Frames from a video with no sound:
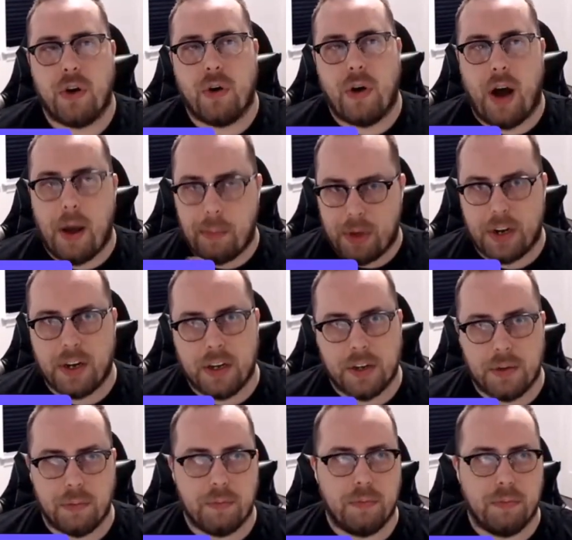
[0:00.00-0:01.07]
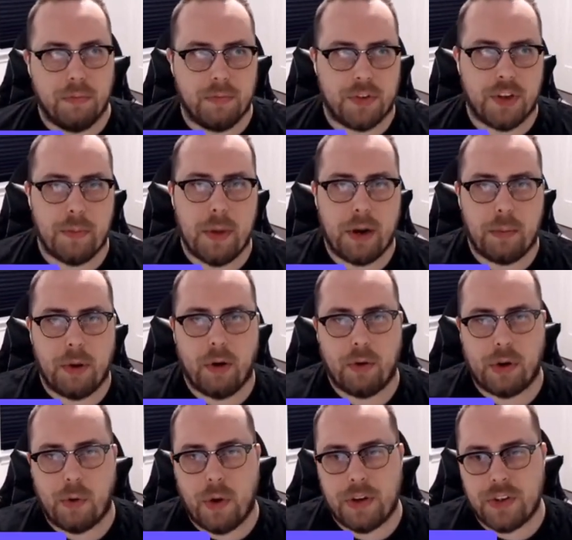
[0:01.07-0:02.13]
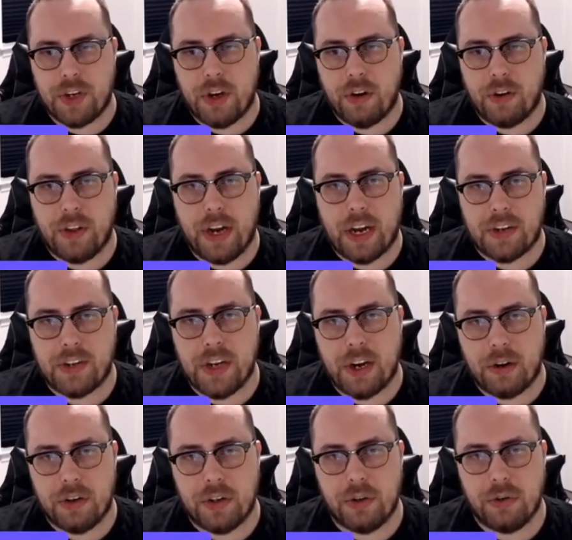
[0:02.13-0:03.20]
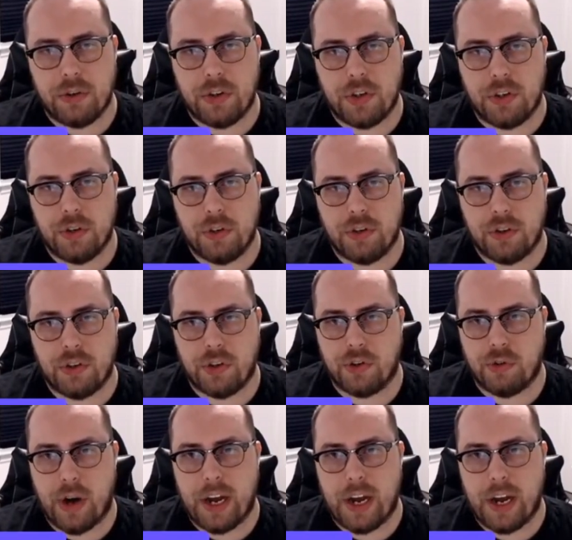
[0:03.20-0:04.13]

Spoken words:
So I'm going to submit a pull request here in the next day or two to